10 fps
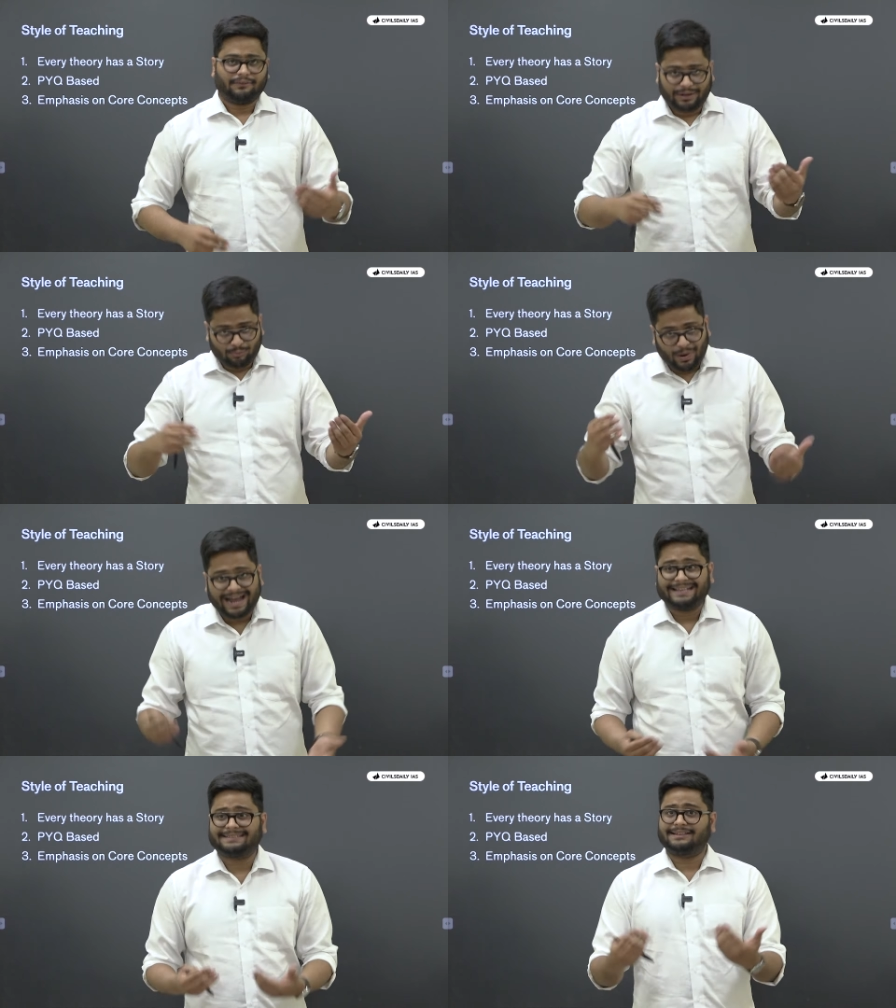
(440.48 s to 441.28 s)

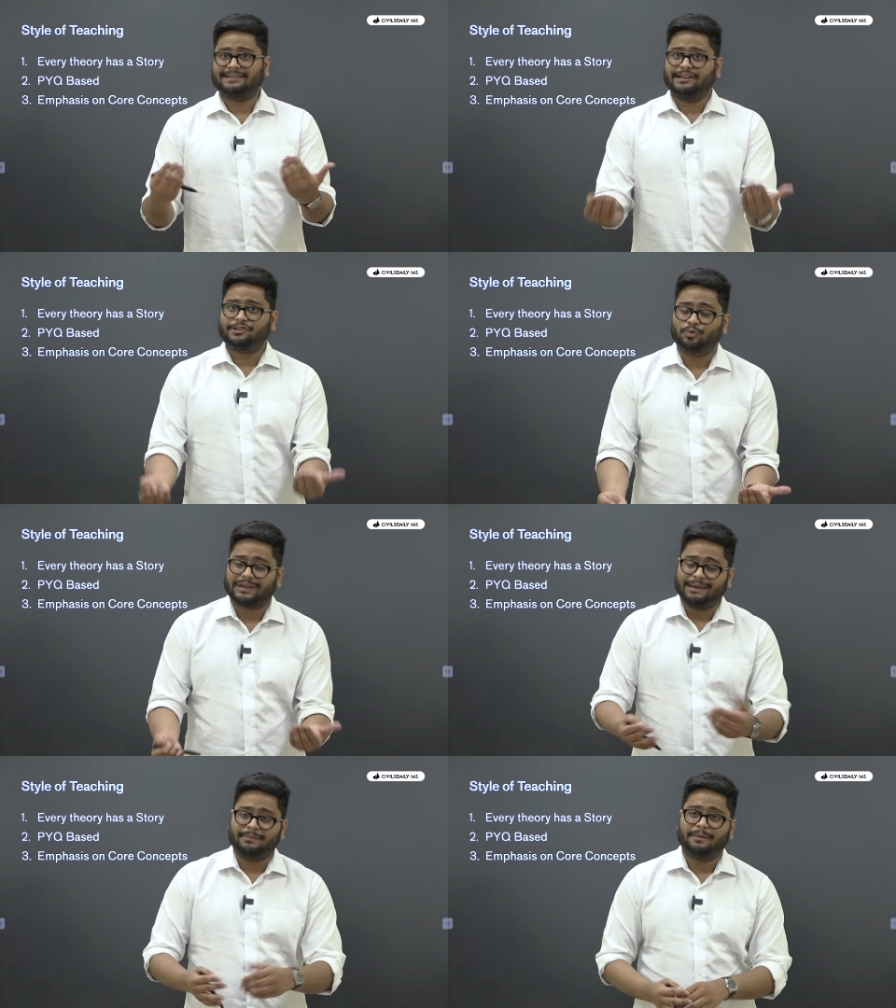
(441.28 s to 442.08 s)
why such an issue
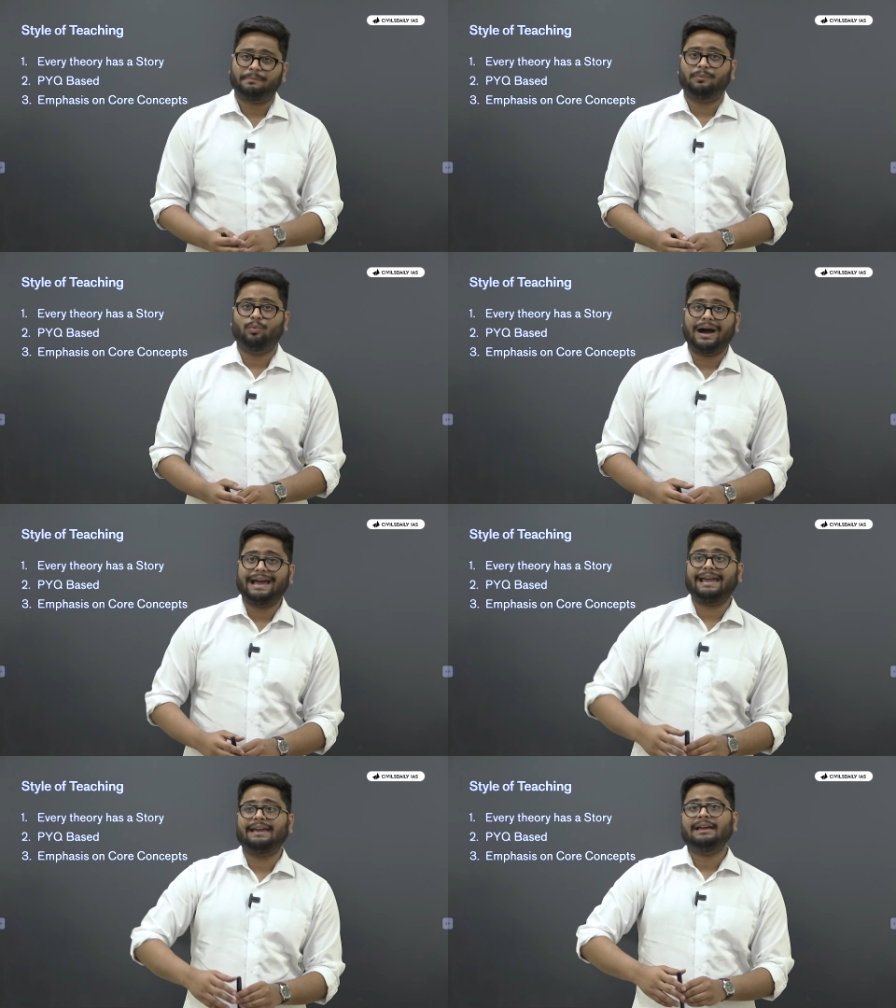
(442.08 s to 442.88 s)
came up,
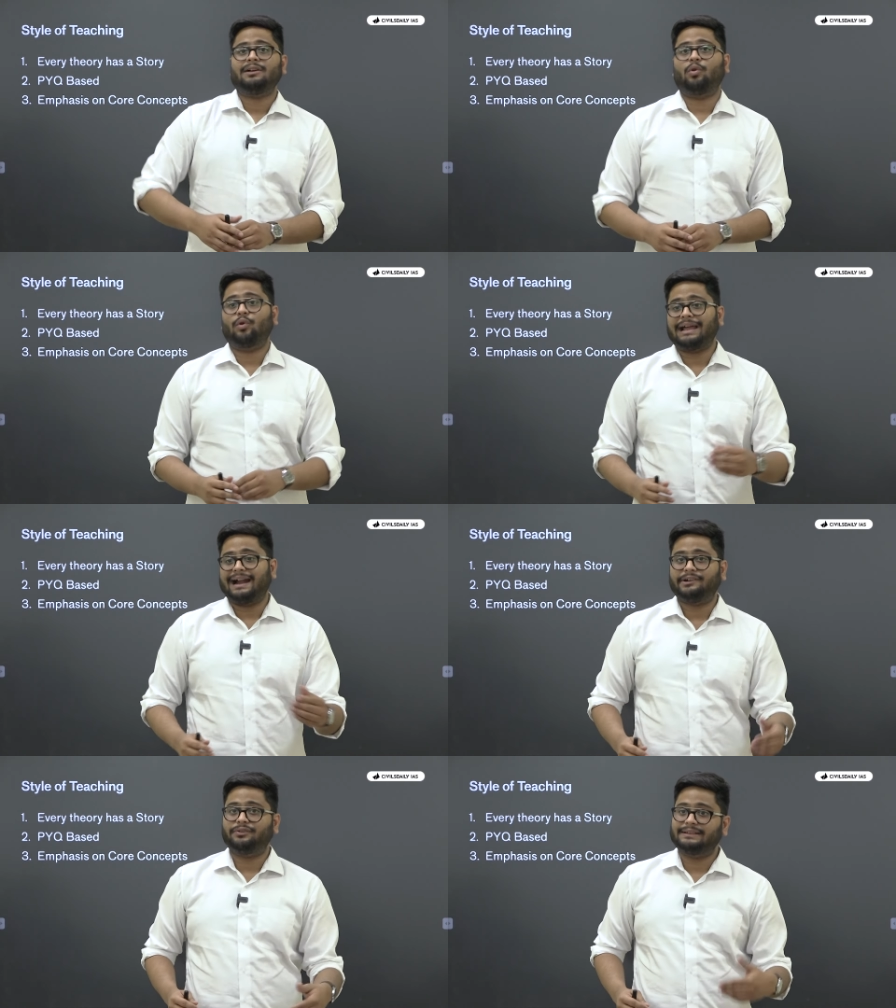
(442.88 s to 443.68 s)
why court
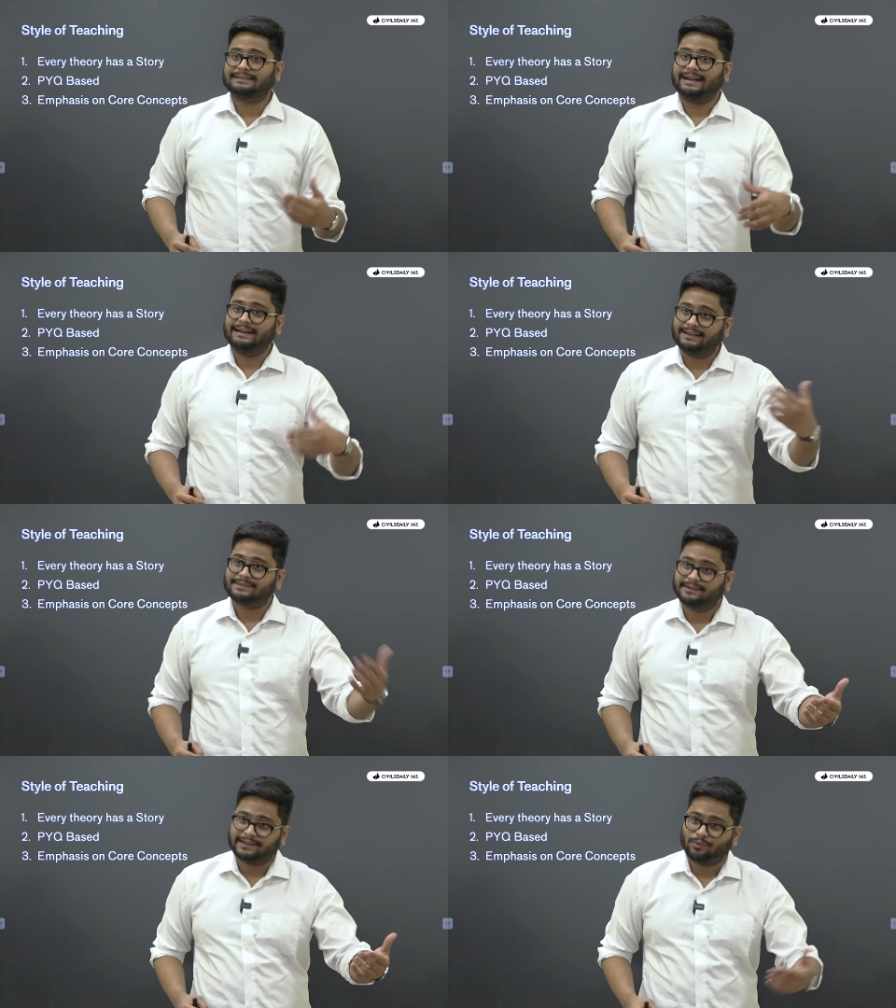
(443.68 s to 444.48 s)
had to decide in a
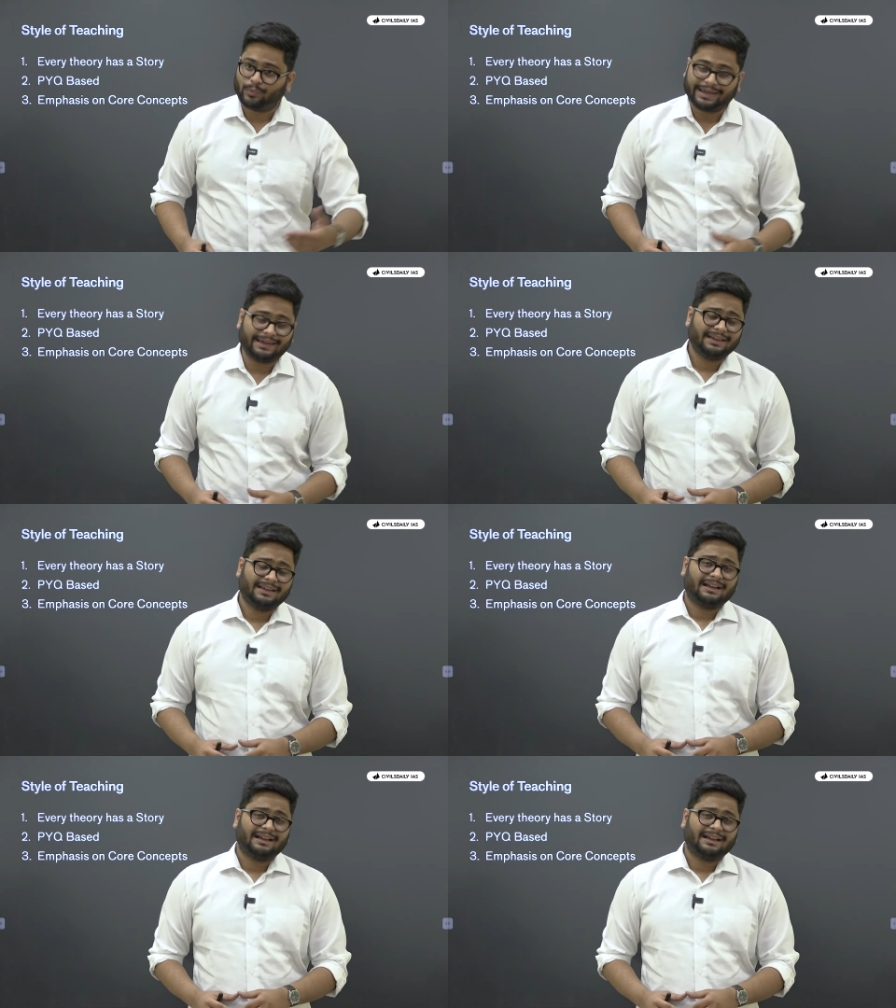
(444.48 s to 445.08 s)
certain way.